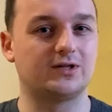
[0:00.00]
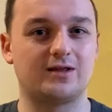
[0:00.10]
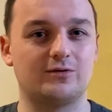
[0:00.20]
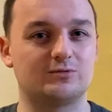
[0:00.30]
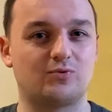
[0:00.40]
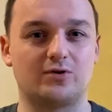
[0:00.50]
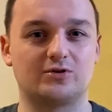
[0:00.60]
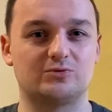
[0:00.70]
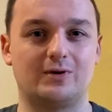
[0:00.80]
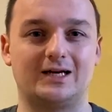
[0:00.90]
those
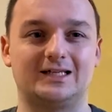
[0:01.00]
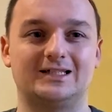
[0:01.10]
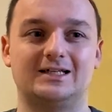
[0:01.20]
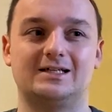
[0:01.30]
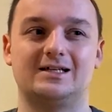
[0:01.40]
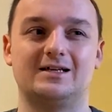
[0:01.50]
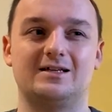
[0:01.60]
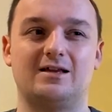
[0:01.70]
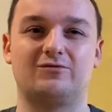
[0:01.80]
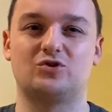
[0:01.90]
products where
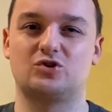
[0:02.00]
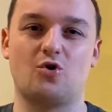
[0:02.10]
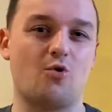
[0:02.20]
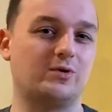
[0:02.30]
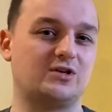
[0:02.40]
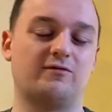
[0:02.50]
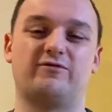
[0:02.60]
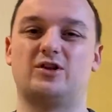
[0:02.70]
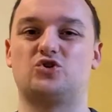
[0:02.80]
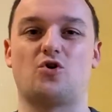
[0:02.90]
you've just always gone for
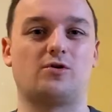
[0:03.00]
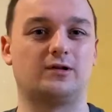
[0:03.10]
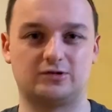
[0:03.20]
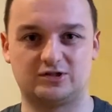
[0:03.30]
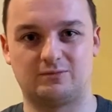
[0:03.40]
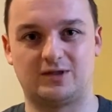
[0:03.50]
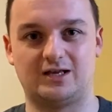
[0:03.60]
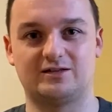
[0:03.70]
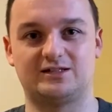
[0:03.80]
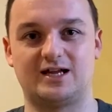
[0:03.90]
the chocolate or something
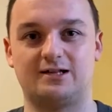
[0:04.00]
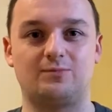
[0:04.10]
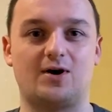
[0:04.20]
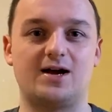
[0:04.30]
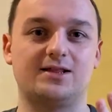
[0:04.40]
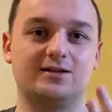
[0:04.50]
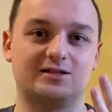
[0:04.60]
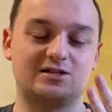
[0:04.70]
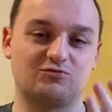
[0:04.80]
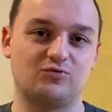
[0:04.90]
instead. But I think this
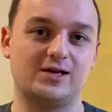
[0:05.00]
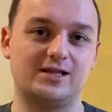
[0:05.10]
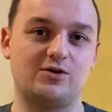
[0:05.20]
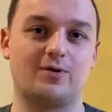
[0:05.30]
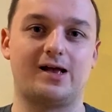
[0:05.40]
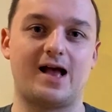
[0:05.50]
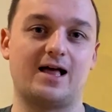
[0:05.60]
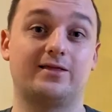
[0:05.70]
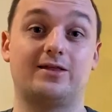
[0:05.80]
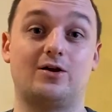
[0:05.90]
is a really great
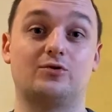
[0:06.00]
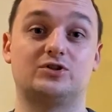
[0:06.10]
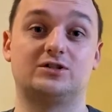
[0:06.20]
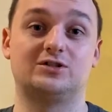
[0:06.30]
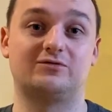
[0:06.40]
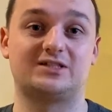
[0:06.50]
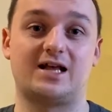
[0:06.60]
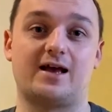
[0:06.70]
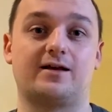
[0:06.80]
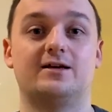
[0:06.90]
healthy alternative
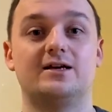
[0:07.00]
snack.